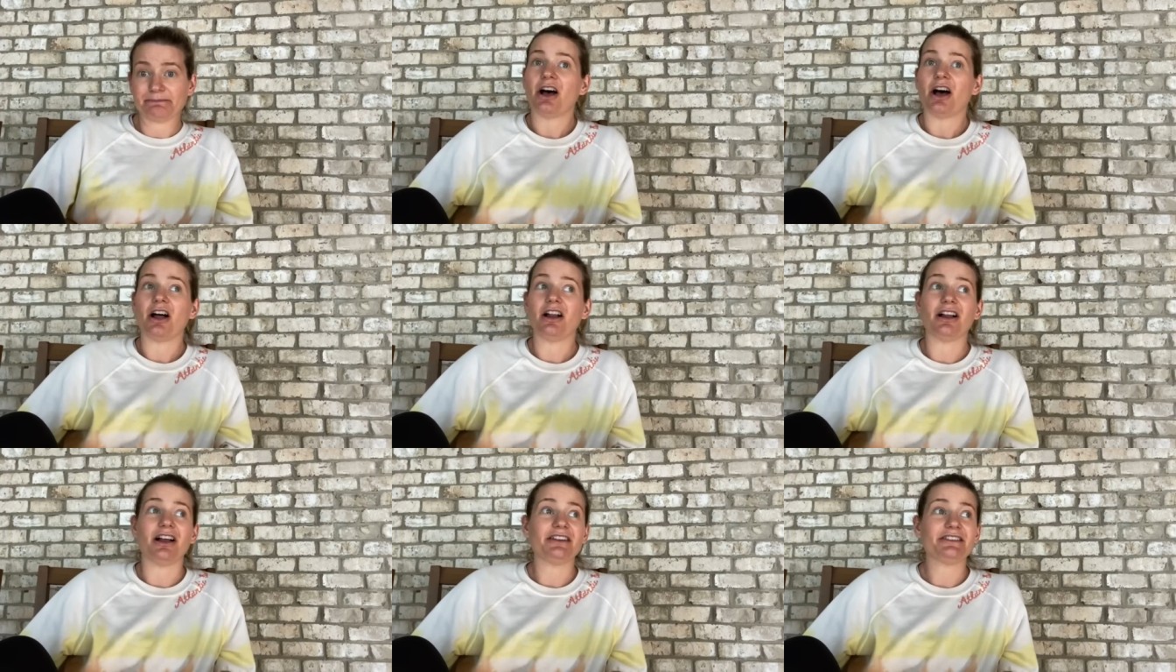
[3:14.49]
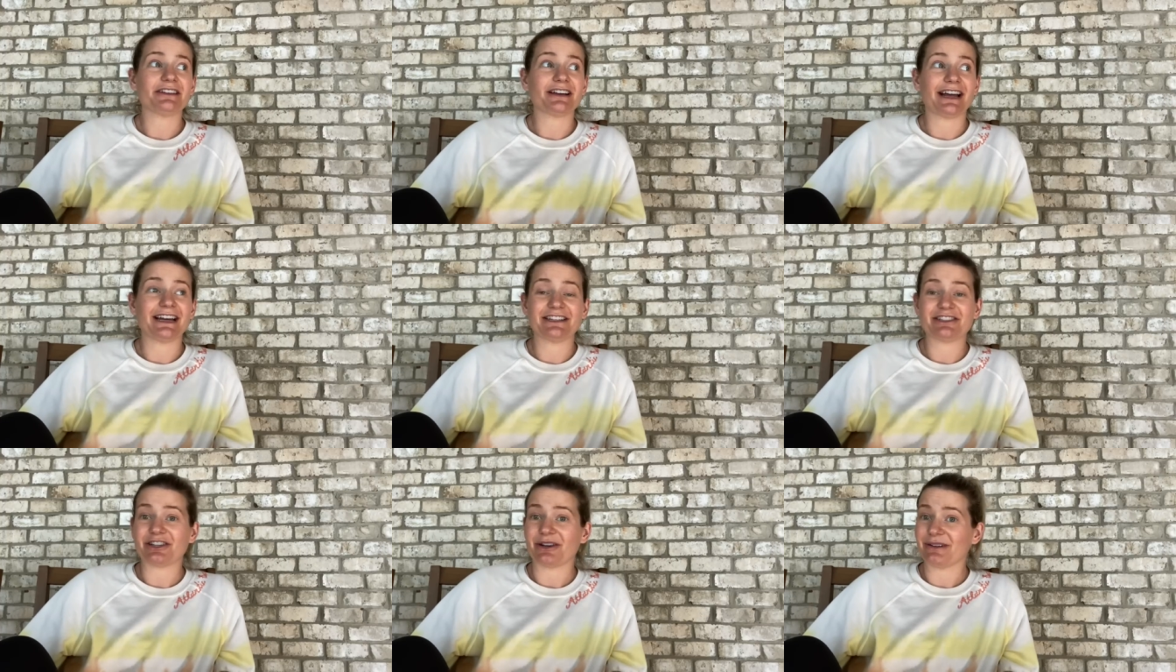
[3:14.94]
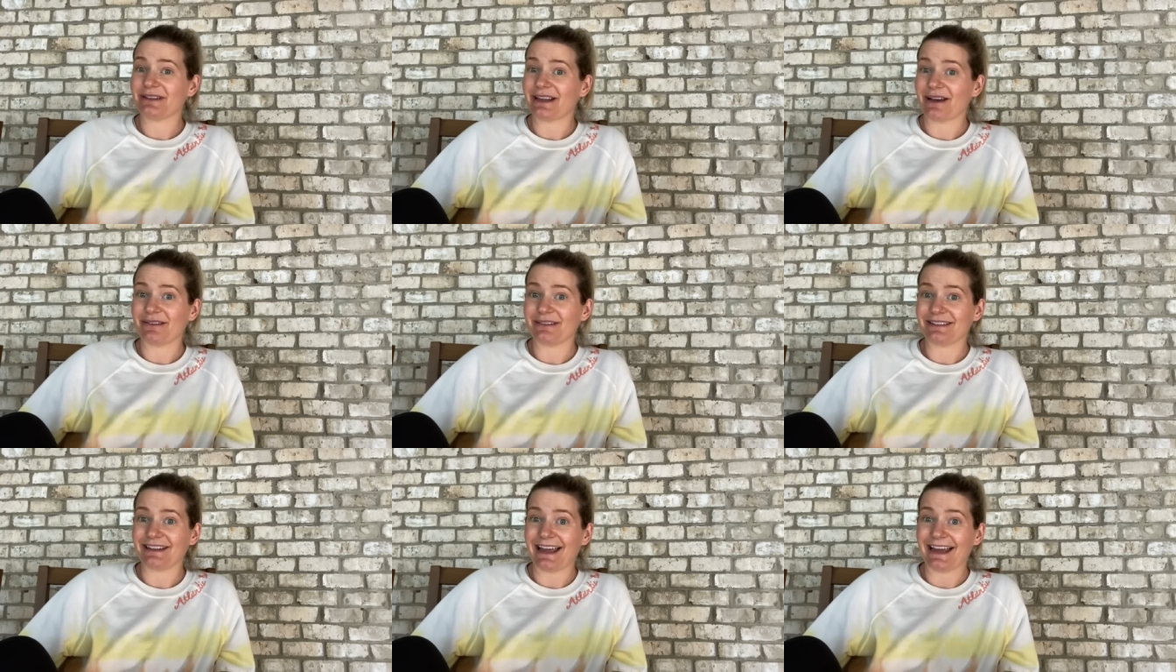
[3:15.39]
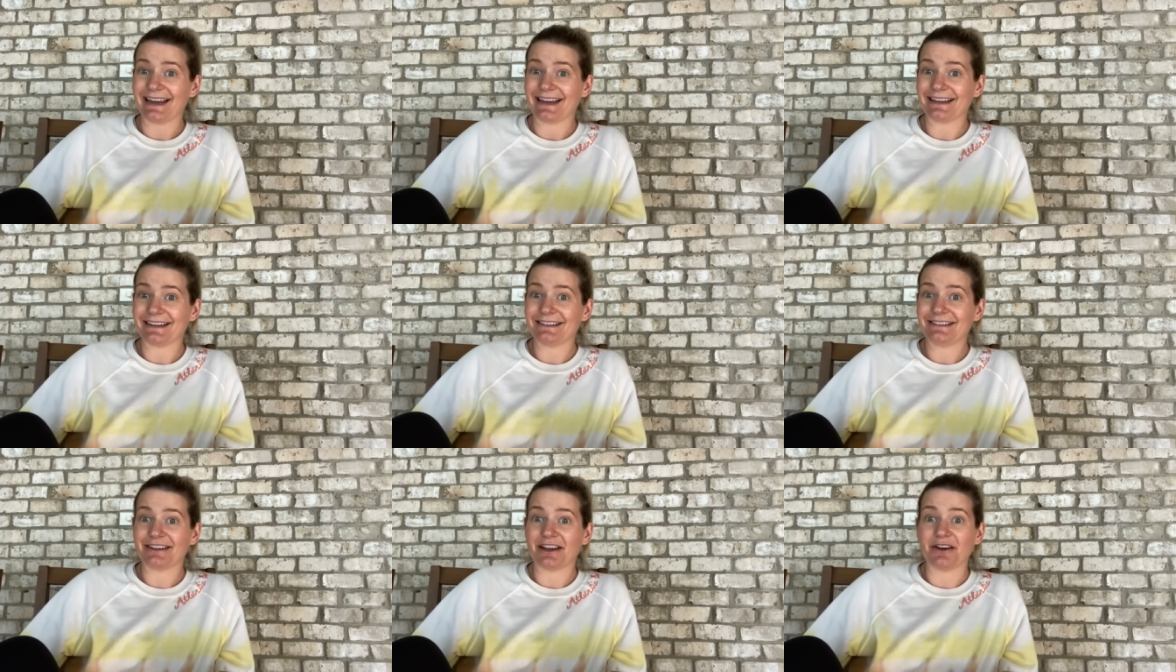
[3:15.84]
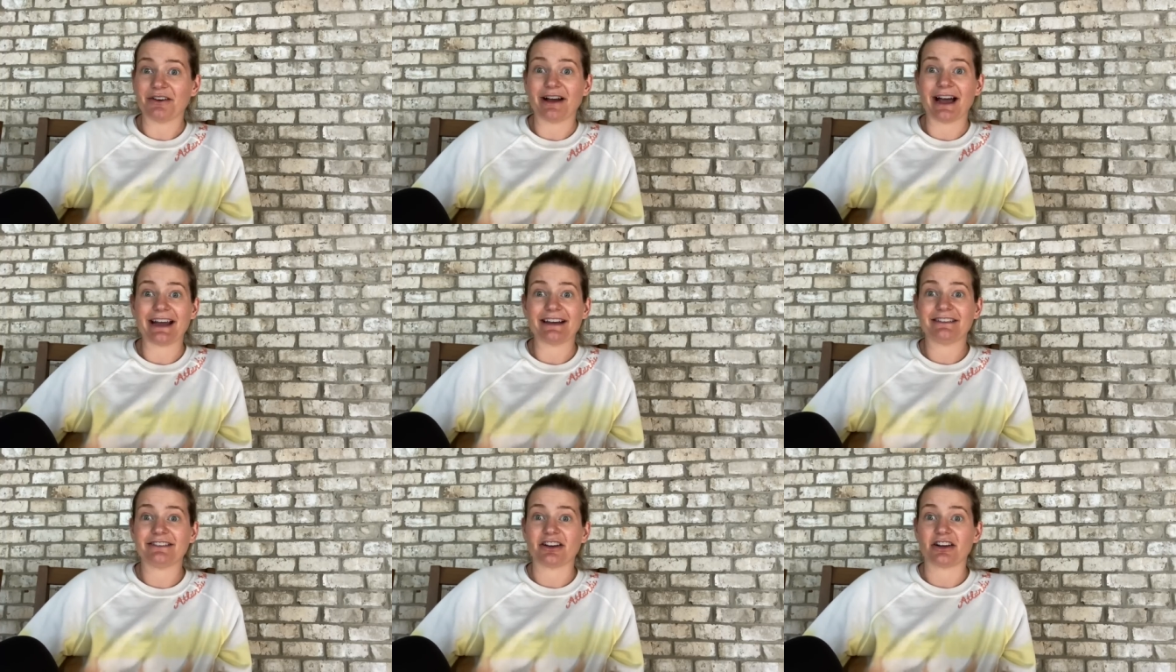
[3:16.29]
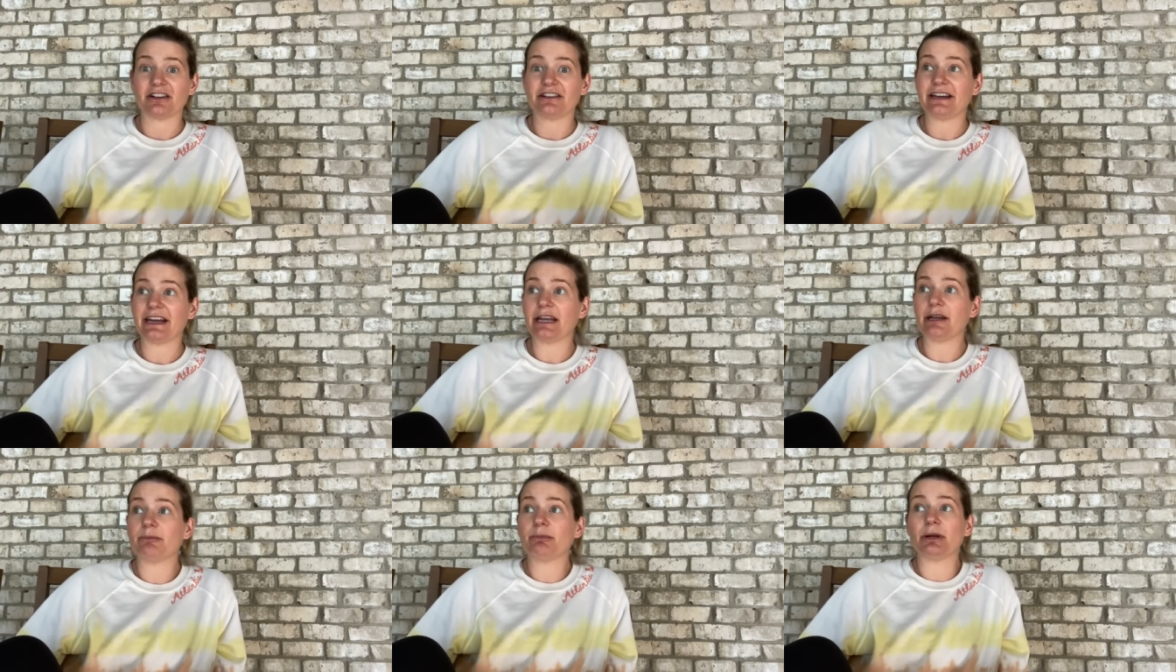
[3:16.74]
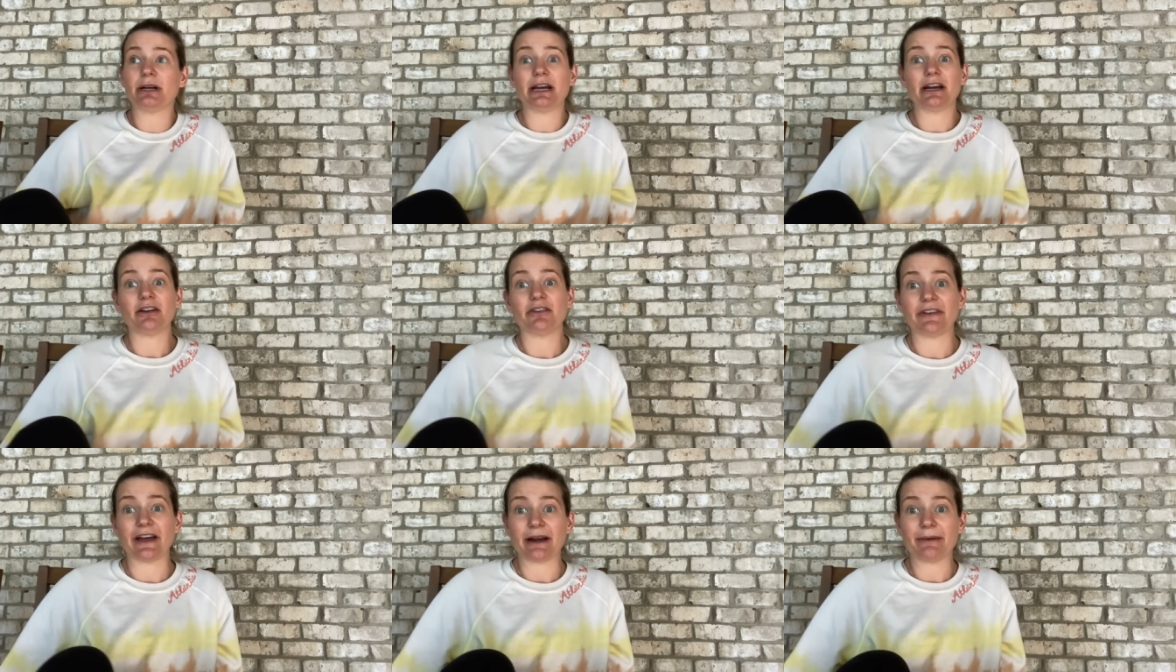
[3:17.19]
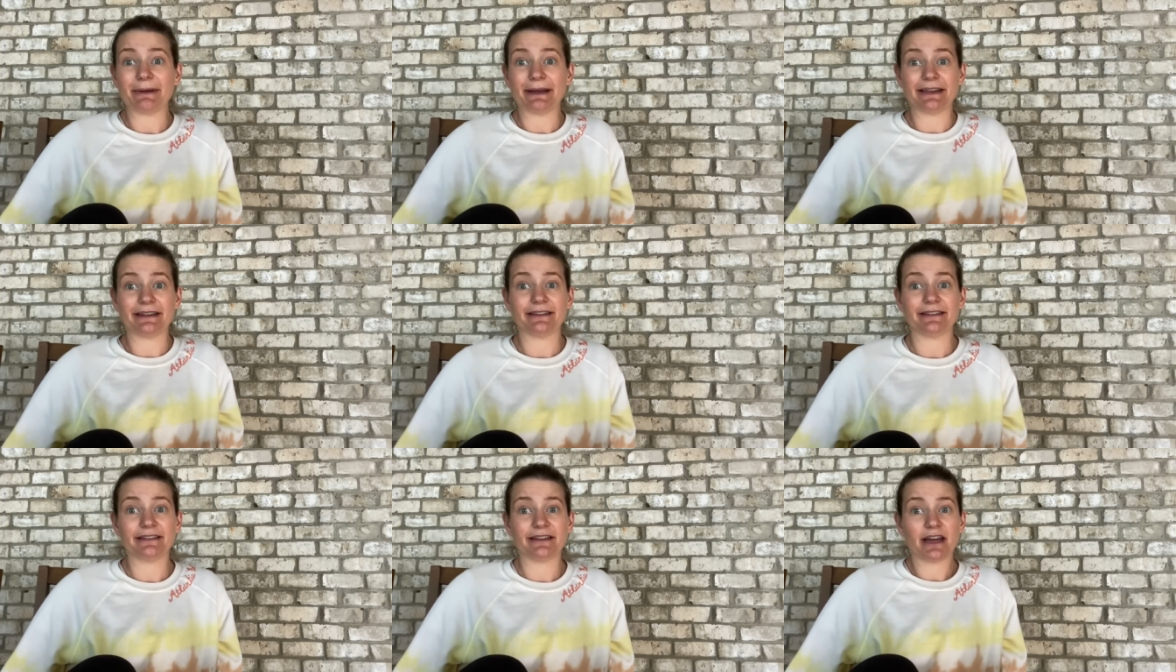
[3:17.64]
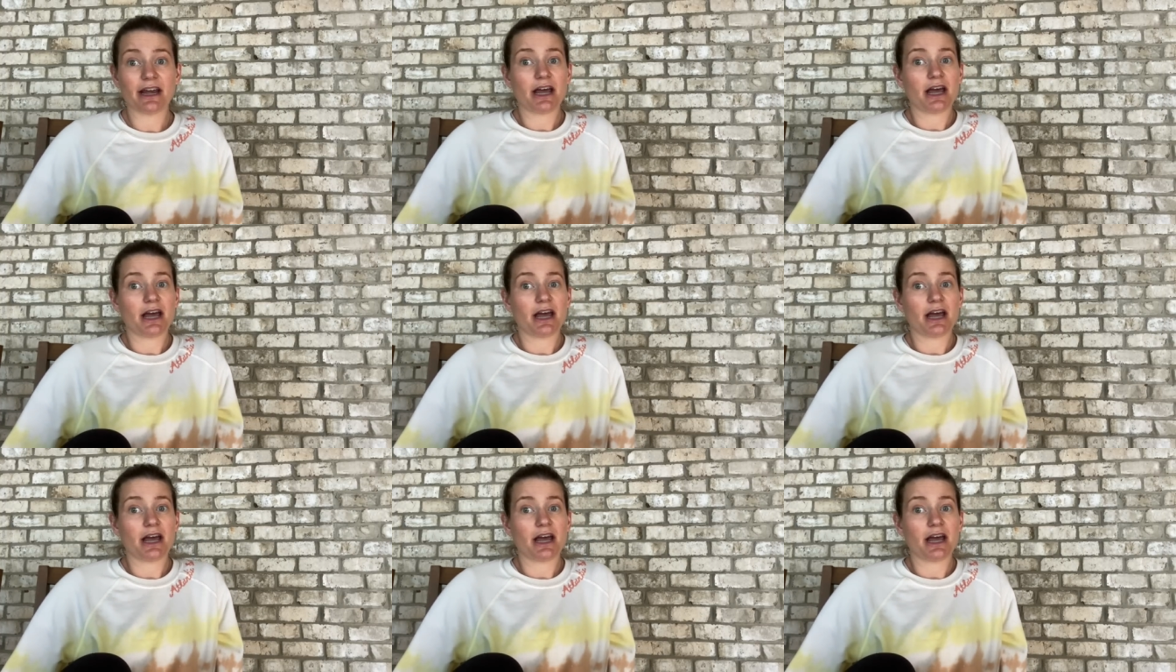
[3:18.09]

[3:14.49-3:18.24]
I'll also kind of share what that was like. So I had started taking prenatal vitamins